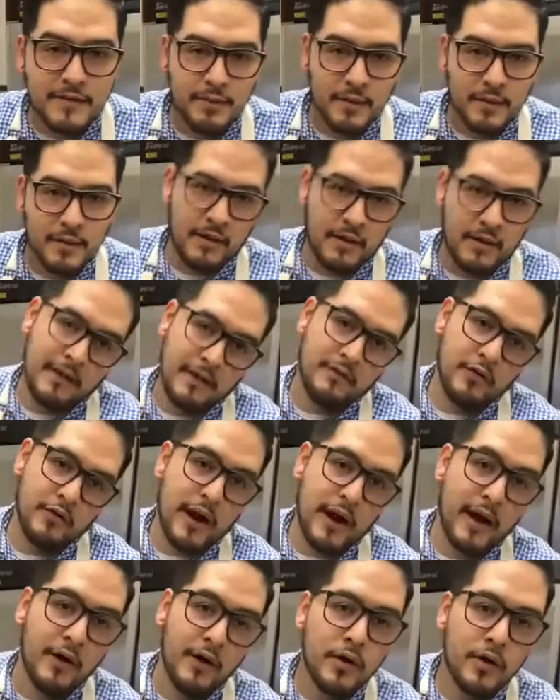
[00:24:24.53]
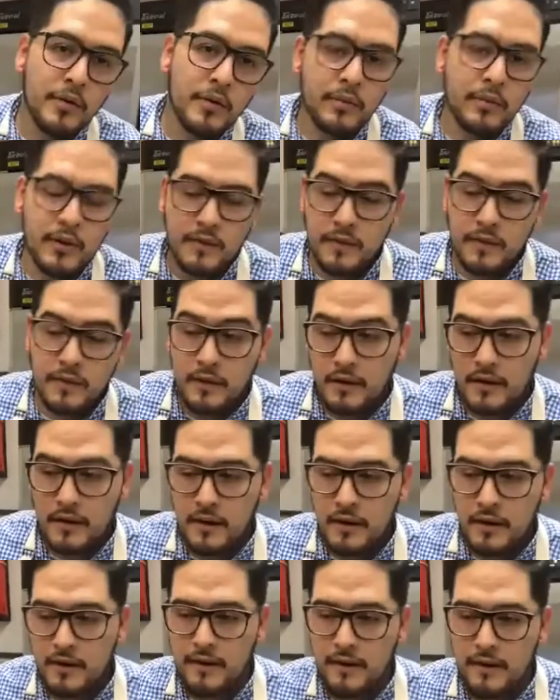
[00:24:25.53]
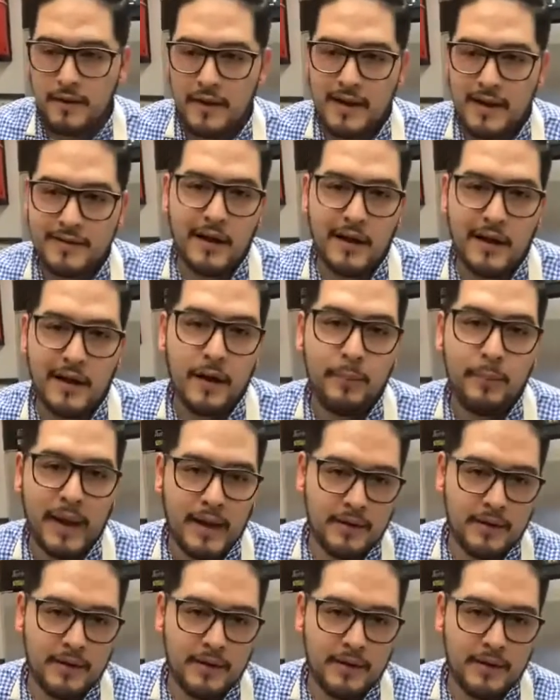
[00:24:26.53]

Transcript: But if you're at home with a nice hot pan,